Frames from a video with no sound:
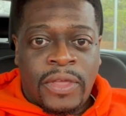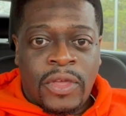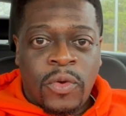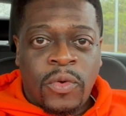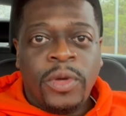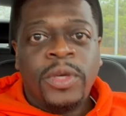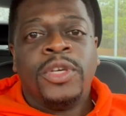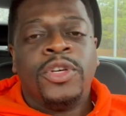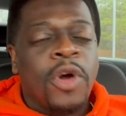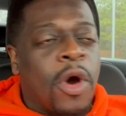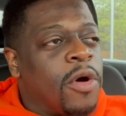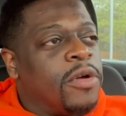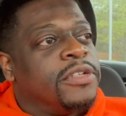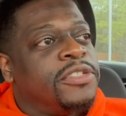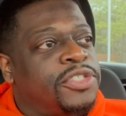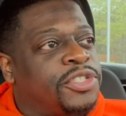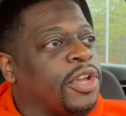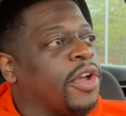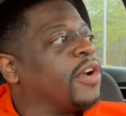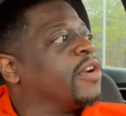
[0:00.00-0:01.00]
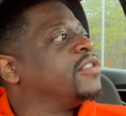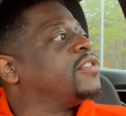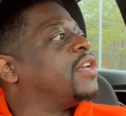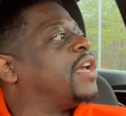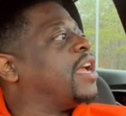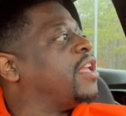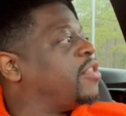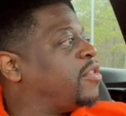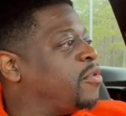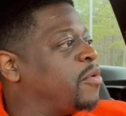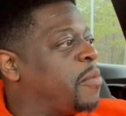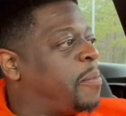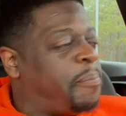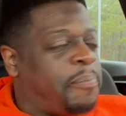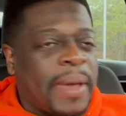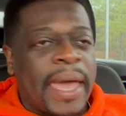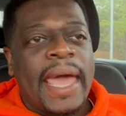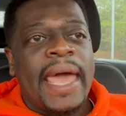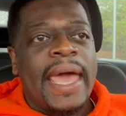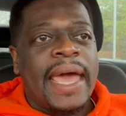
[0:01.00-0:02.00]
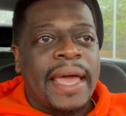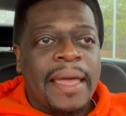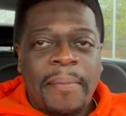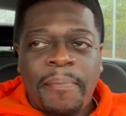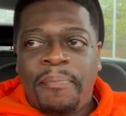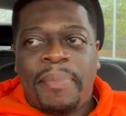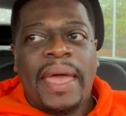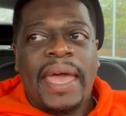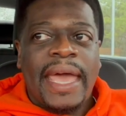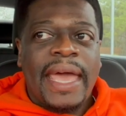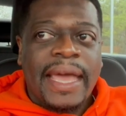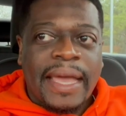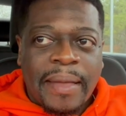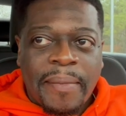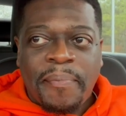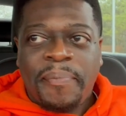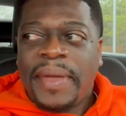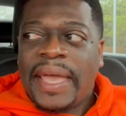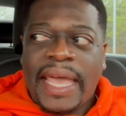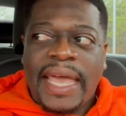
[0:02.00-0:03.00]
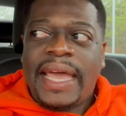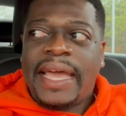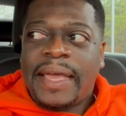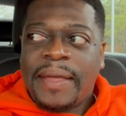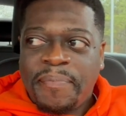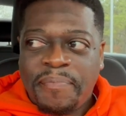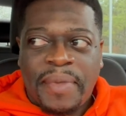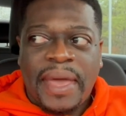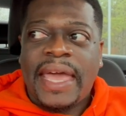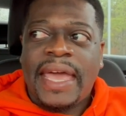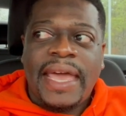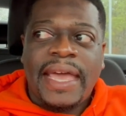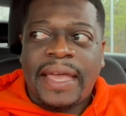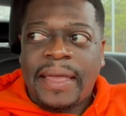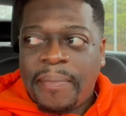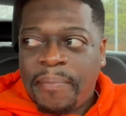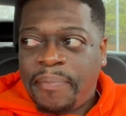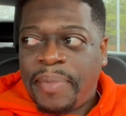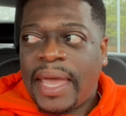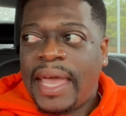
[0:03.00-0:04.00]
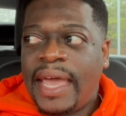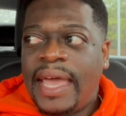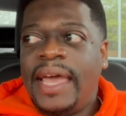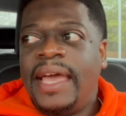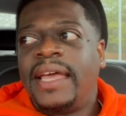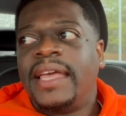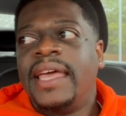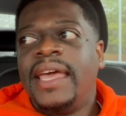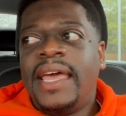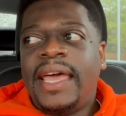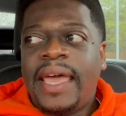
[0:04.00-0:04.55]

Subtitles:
We go to church and you beg and beg and beg and beg and beg